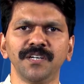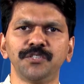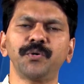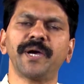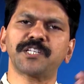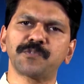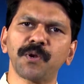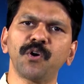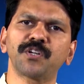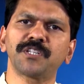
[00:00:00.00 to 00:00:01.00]
to
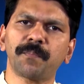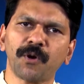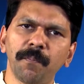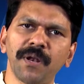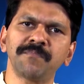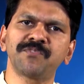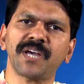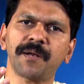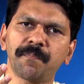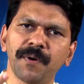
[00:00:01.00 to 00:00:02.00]
explore the problems
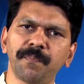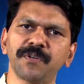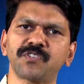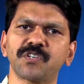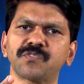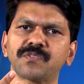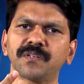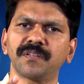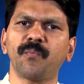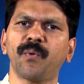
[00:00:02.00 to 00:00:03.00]
and purposes
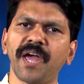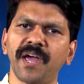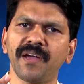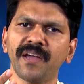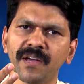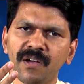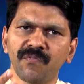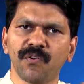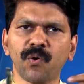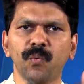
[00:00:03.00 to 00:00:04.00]
the way
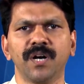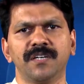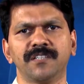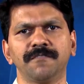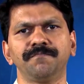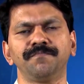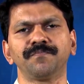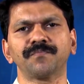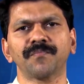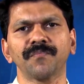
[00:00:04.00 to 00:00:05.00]
forward.
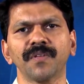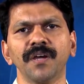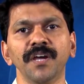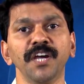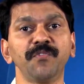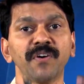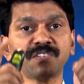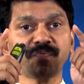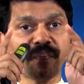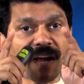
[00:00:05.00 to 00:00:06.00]
It
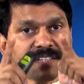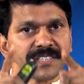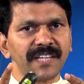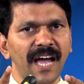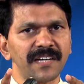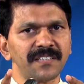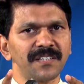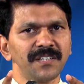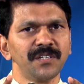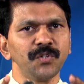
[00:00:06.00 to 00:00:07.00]
was felt that
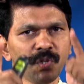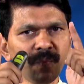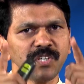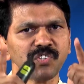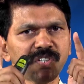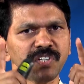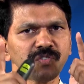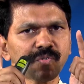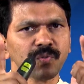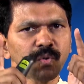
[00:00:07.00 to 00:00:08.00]

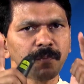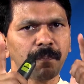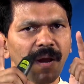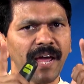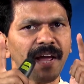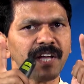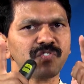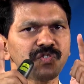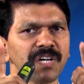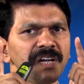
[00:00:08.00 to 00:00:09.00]
universities could play a
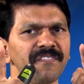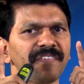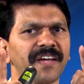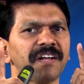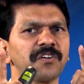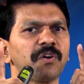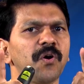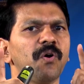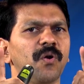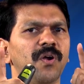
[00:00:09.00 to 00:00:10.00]
significant
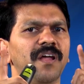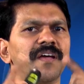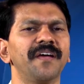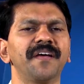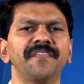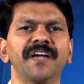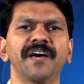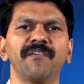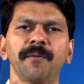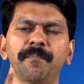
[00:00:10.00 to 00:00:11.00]
role in the
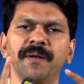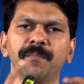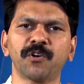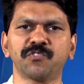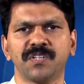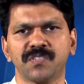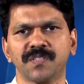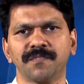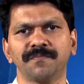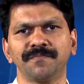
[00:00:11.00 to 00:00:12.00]
development process.